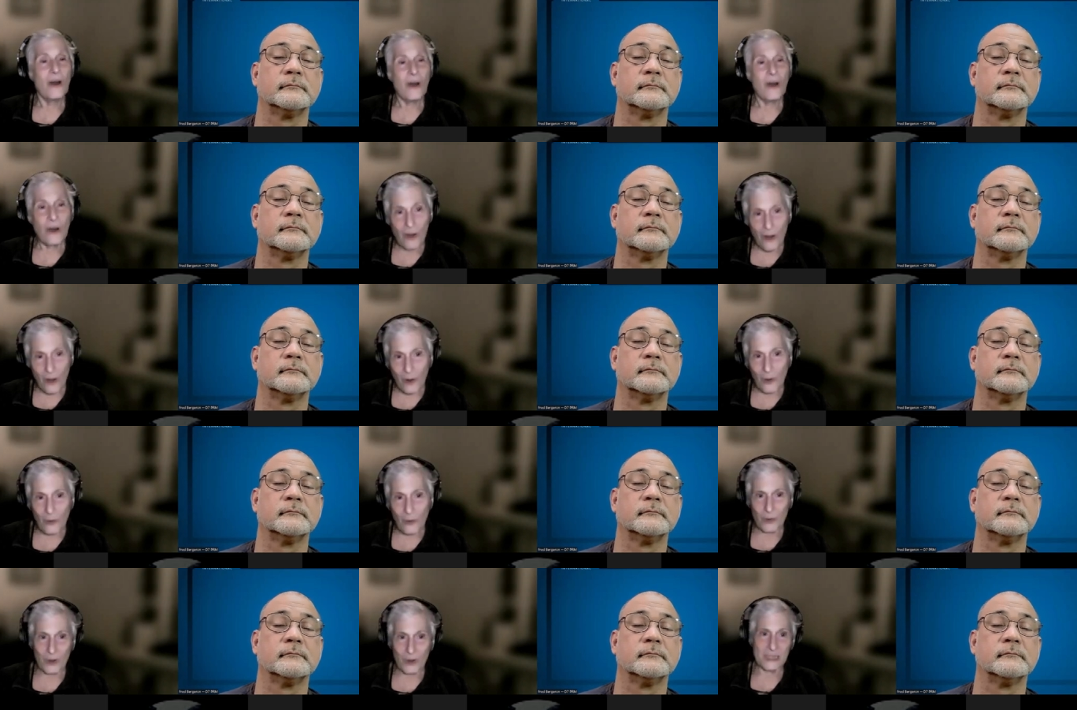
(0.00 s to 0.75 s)

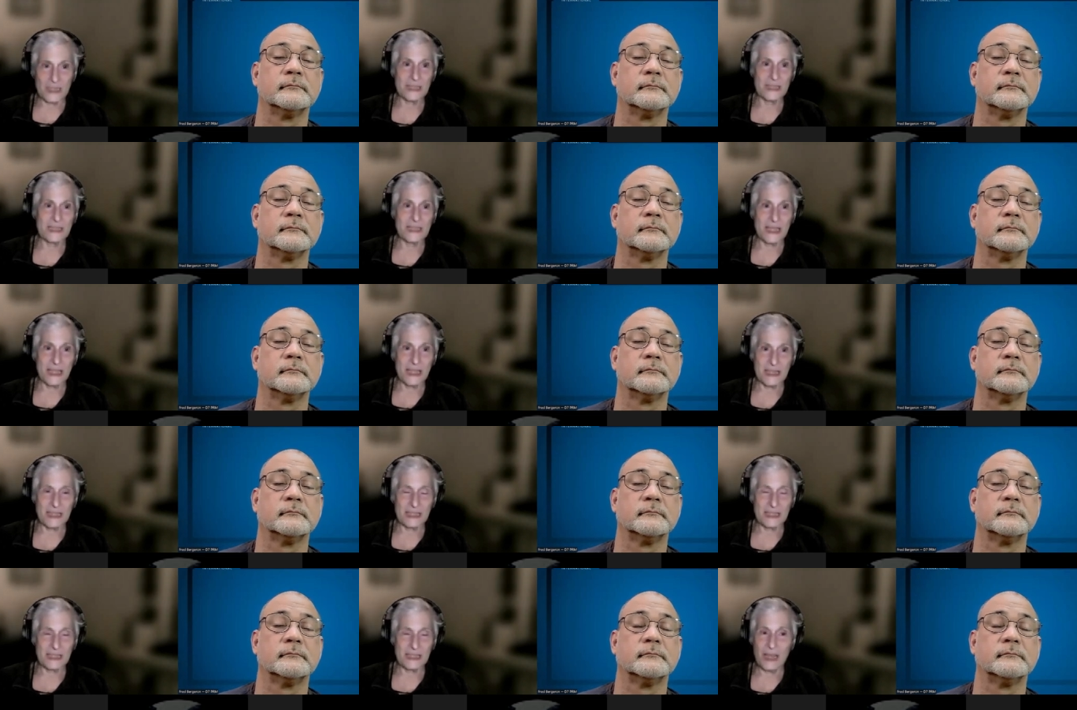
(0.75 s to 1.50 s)
Speaker 1: Always
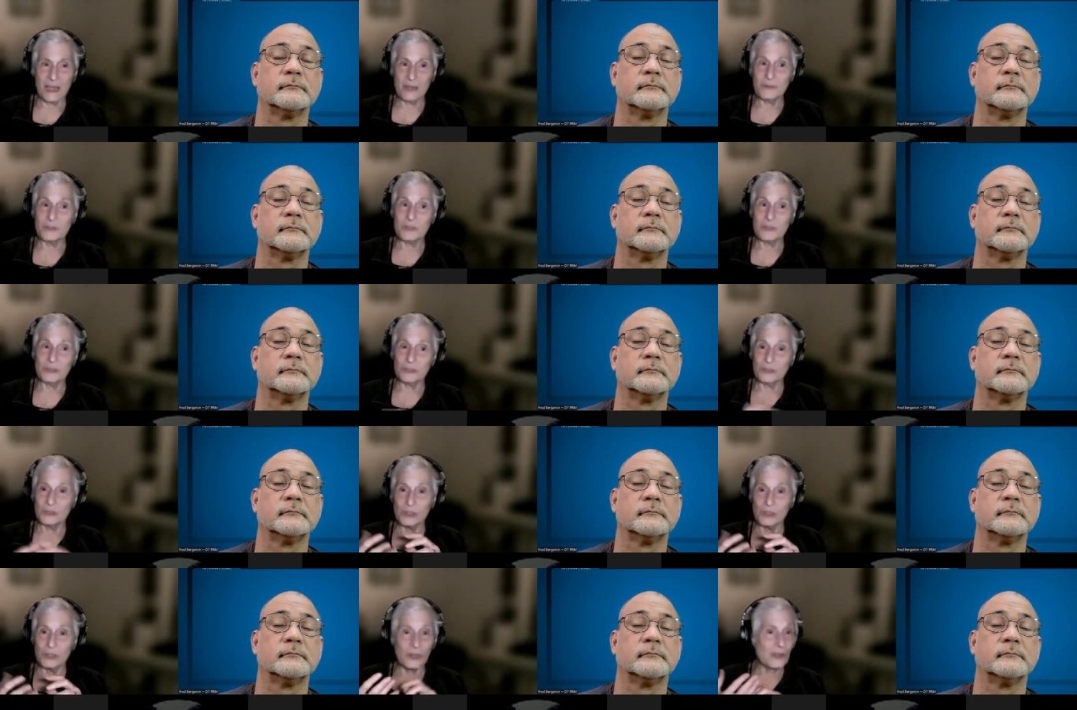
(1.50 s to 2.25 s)
take the time to
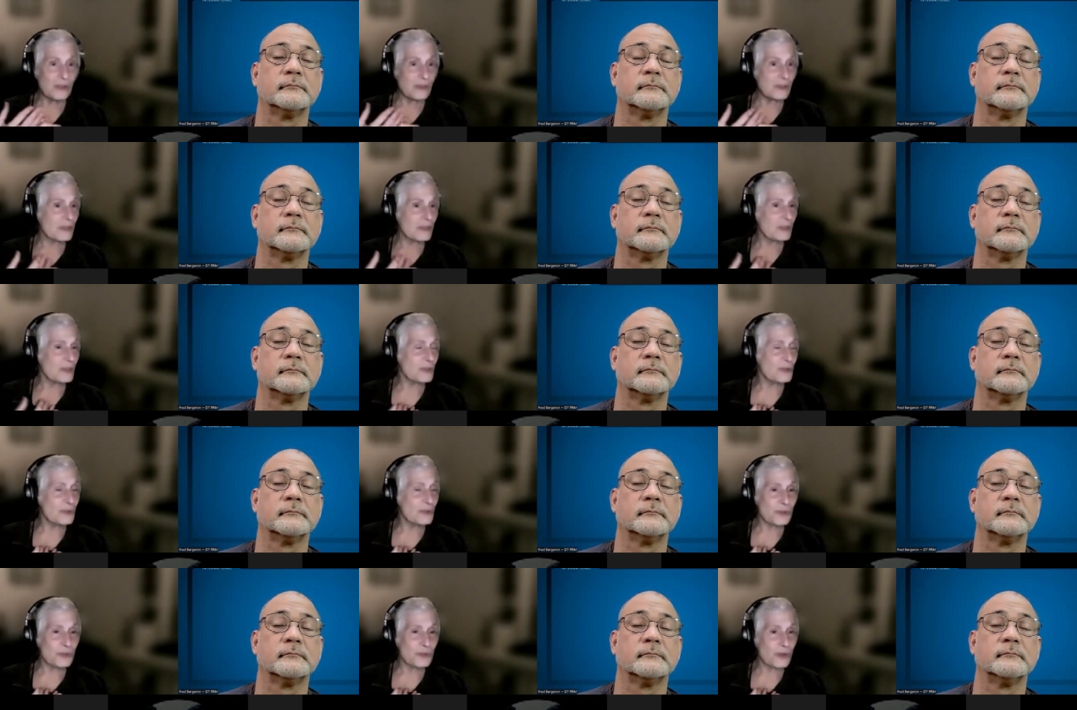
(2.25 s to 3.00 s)
learn the
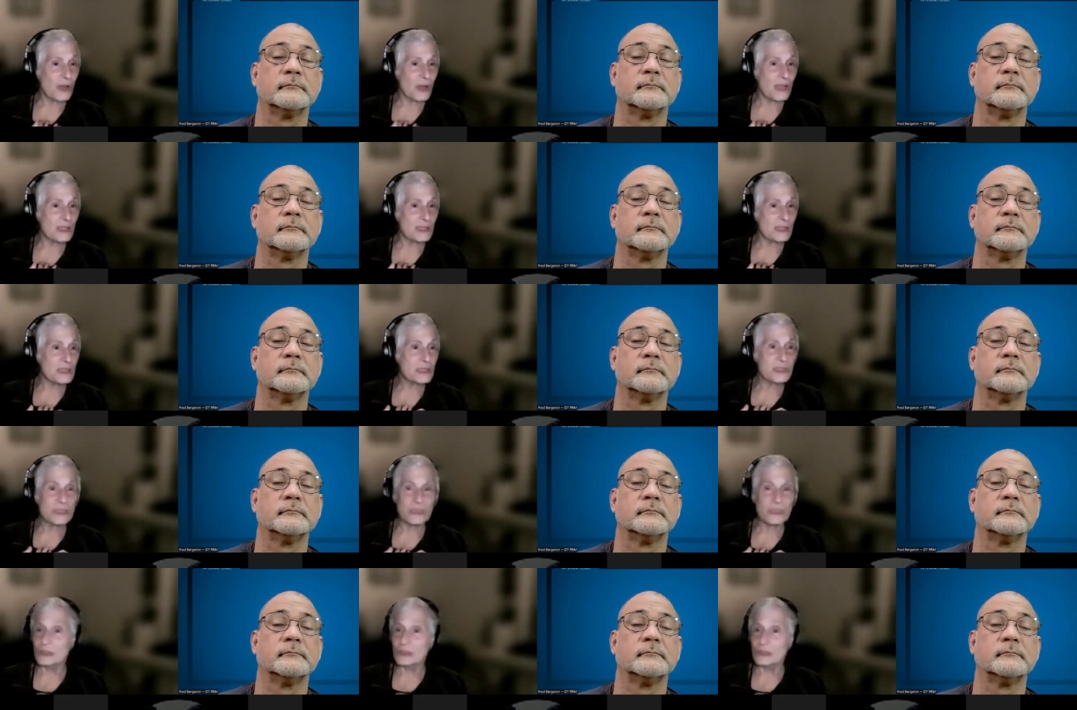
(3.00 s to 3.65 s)
new trends, to